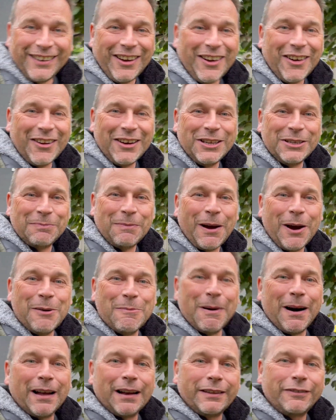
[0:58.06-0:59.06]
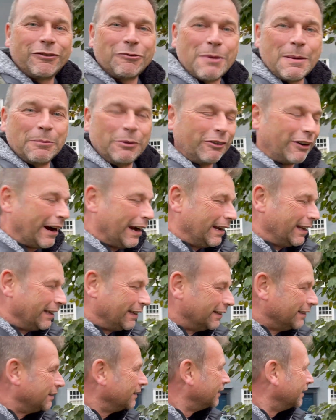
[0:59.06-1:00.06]
on his mobile, if you remember rightly.
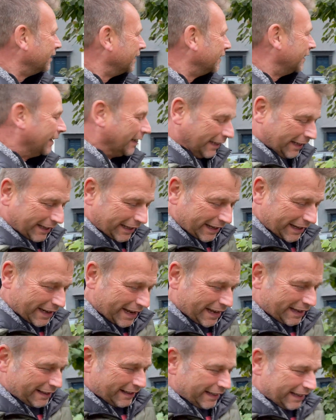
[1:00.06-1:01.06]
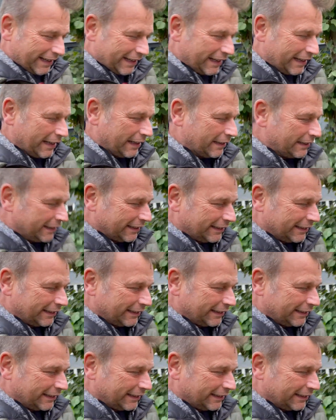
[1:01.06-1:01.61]
And then